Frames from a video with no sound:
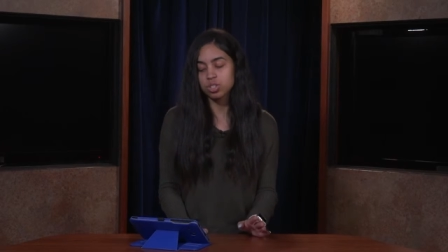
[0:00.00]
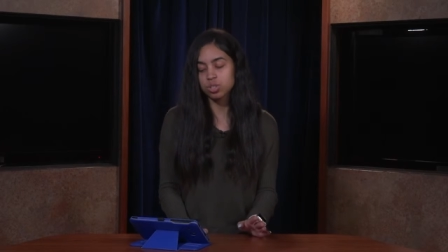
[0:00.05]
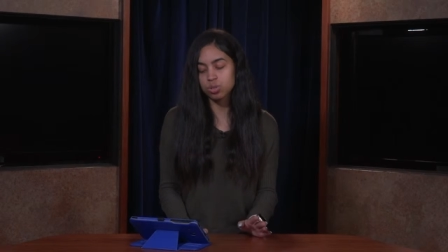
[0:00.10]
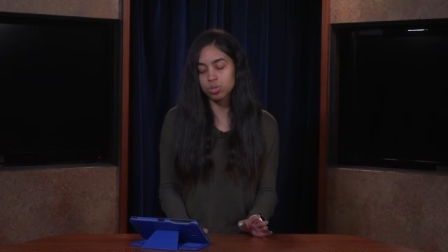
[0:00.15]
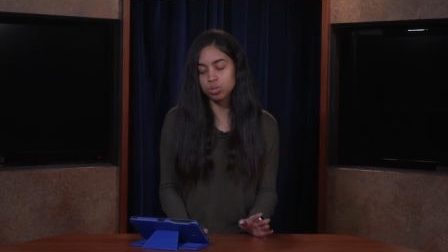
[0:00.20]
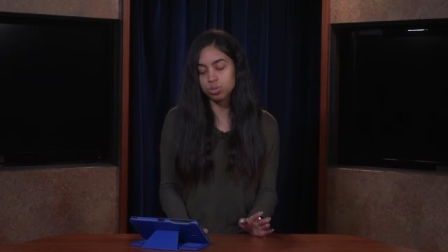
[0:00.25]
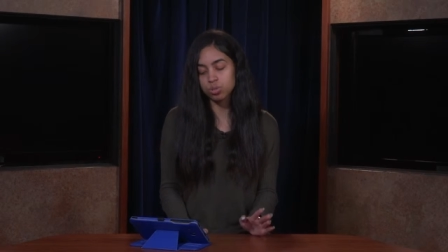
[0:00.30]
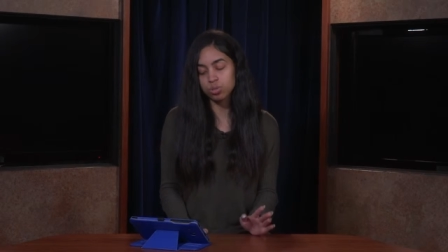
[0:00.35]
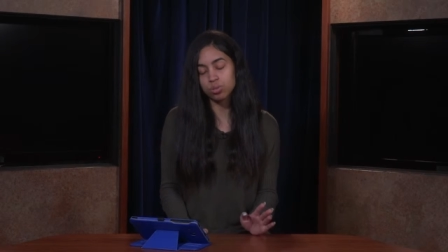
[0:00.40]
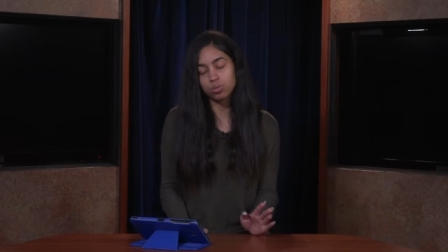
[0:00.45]

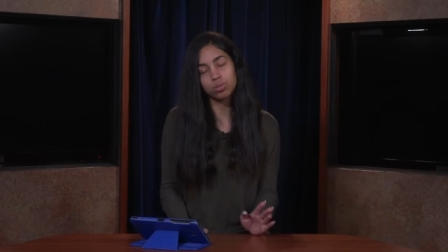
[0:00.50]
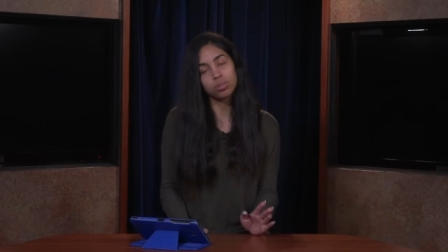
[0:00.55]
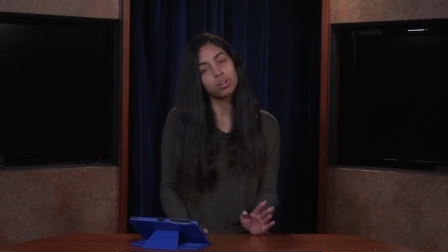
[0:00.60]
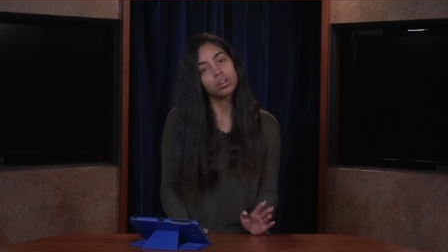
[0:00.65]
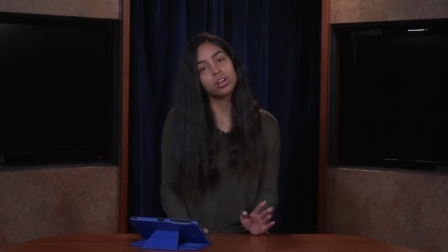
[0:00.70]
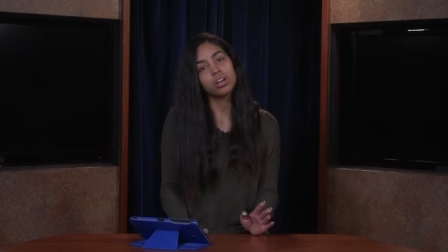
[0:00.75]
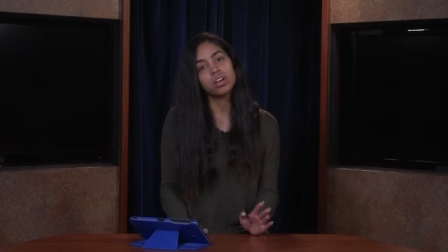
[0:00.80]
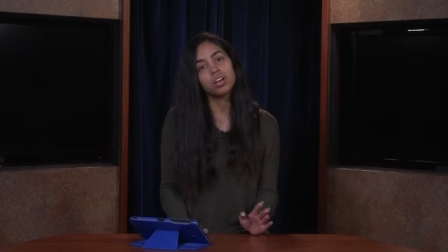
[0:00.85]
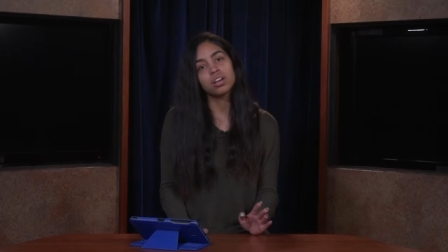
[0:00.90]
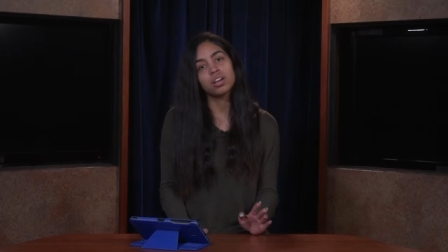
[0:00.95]
to
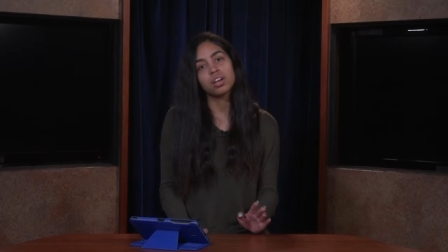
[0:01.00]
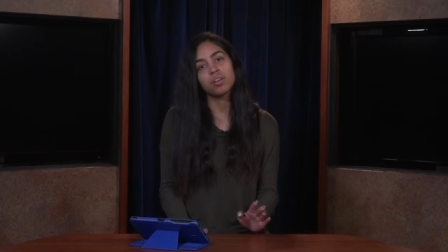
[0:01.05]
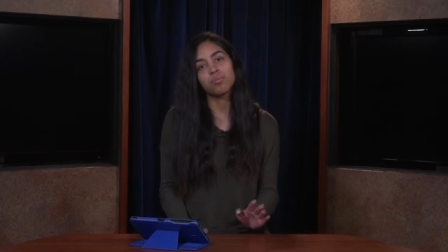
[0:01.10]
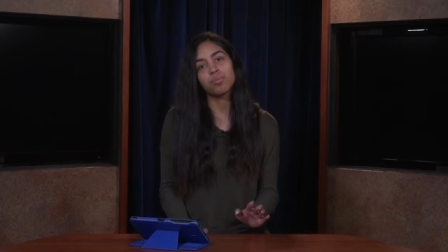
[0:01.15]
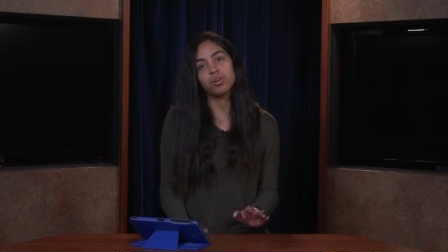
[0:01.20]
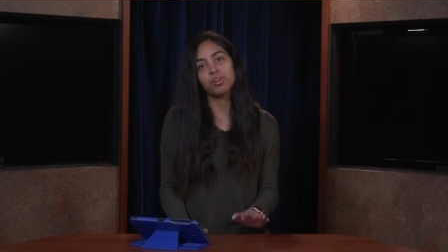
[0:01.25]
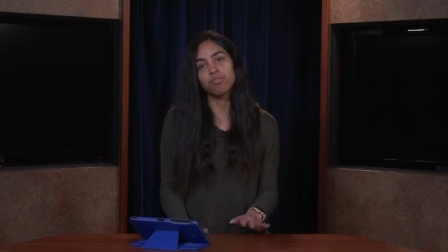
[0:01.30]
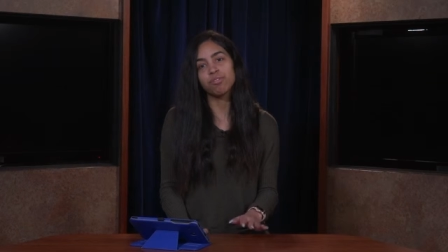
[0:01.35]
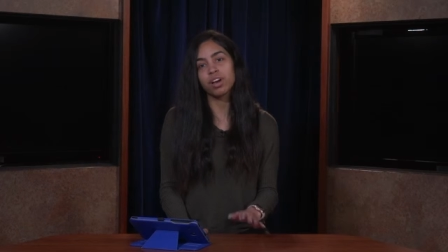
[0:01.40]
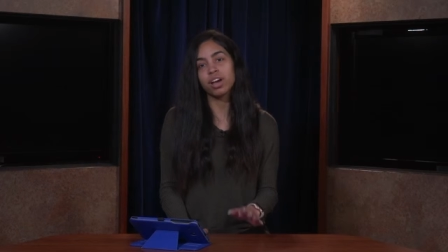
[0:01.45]

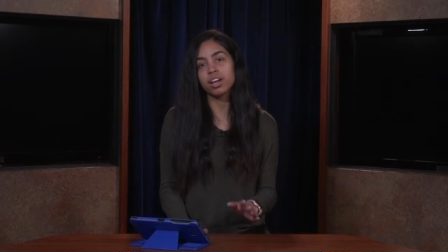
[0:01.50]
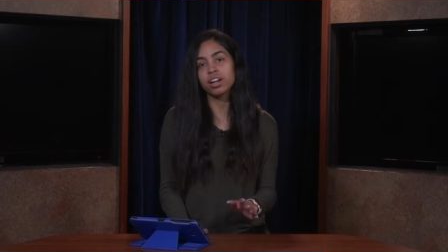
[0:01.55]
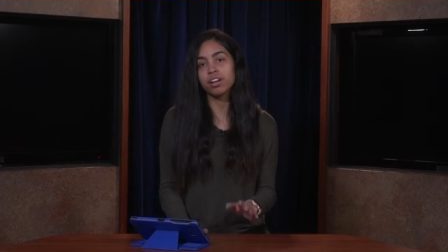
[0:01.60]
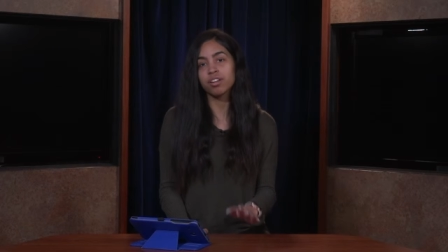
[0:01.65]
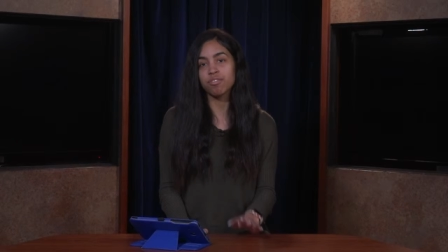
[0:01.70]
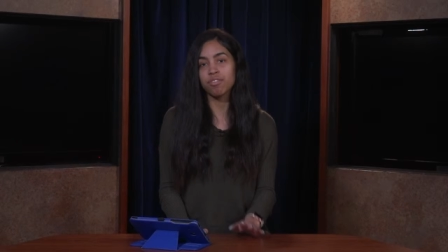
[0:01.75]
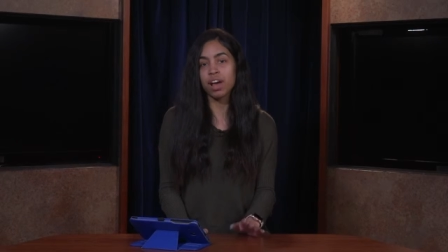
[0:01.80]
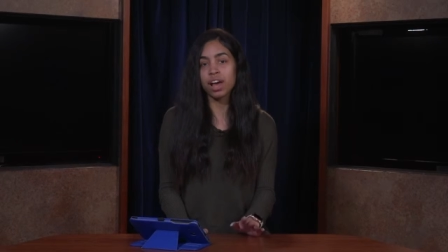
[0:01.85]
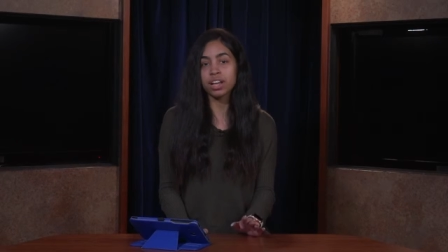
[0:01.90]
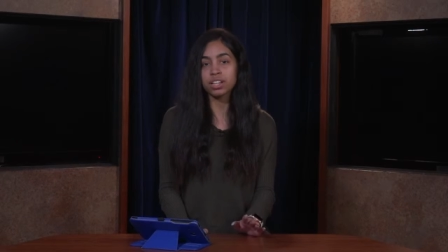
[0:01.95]
prevent
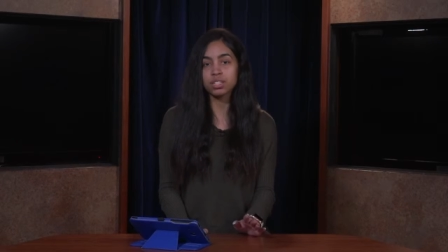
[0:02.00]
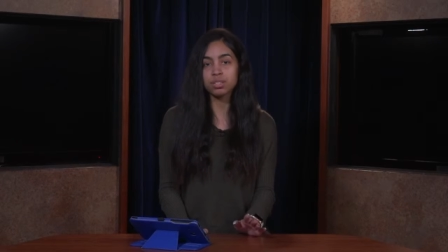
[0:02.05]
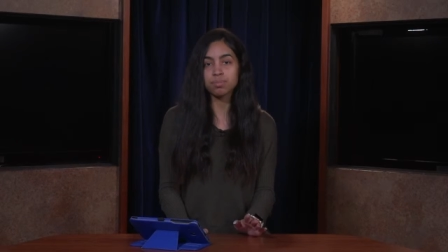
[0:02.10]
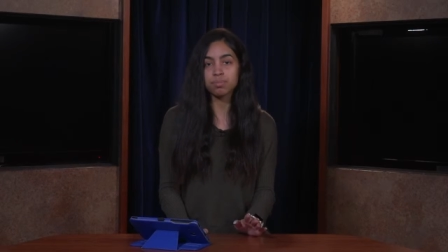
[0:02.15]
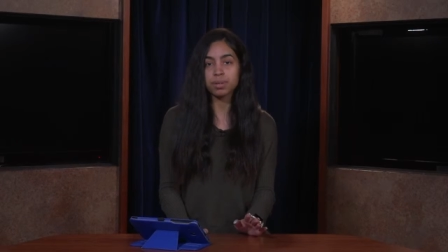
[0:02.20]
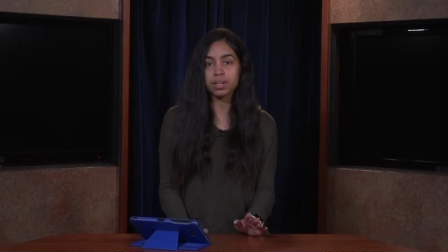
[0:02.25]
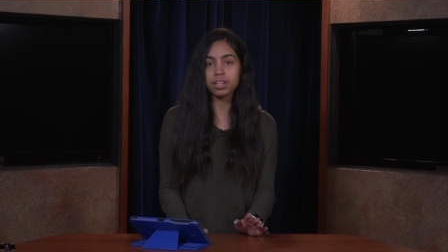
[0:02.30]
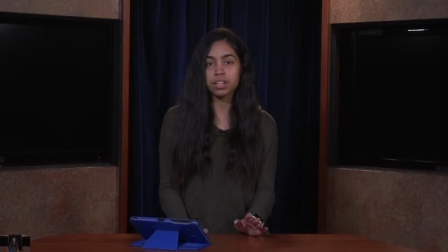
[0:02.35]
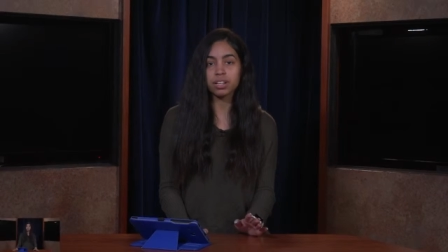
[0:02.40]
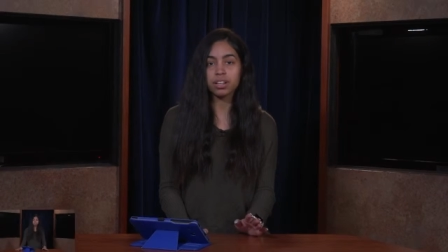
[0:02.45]

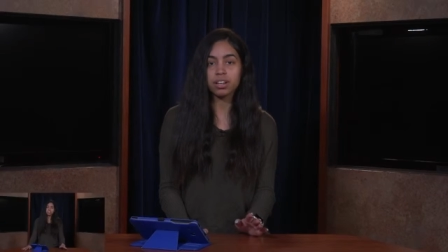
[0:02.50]
advancement